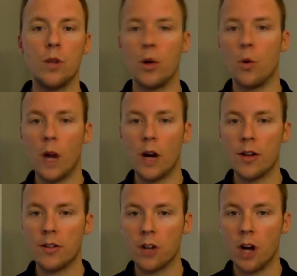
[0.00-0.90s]
and where
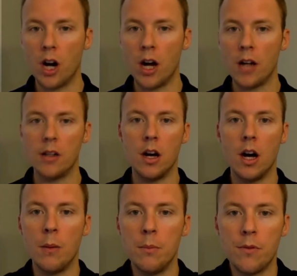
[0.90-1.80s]
it's gone
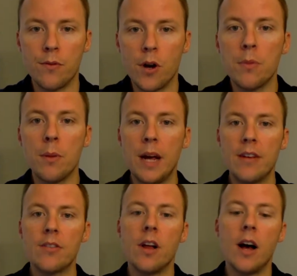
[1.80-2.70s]
from the
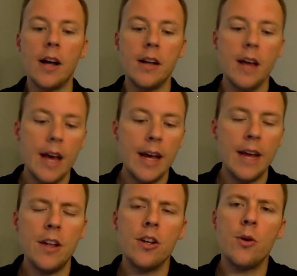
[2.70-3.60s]
baseline.
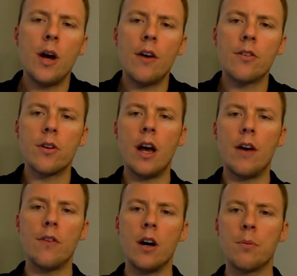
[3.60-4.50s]
And then you also
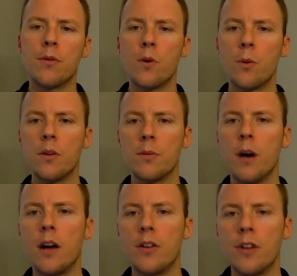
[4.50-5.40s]
have performance
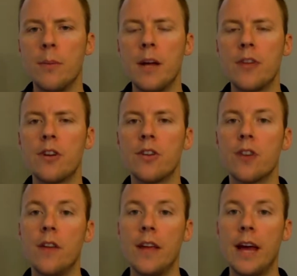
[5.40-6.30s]
monitoring metrics
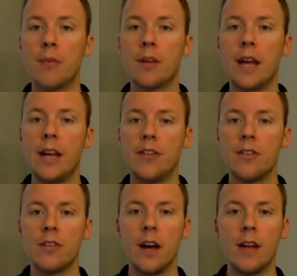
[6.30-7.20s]
on the
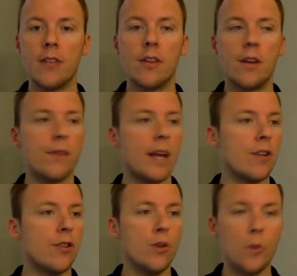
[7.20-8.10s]
application side, stuff like
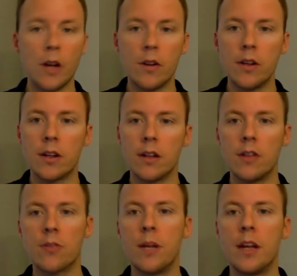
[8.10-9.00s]
New Relic. And
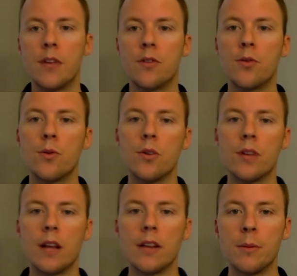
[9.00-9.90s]
there's many other tools
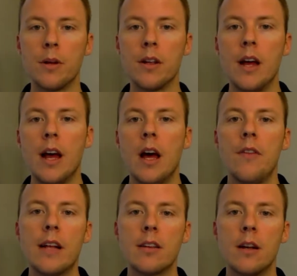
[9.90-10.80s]
out there, but
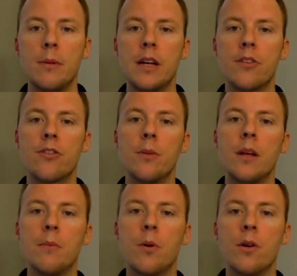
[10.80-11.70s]
that's going to be
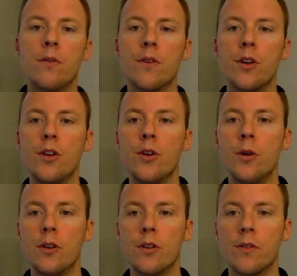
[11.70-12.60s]
extremely important for you
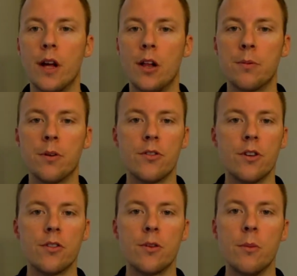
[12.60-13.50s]
and your developers just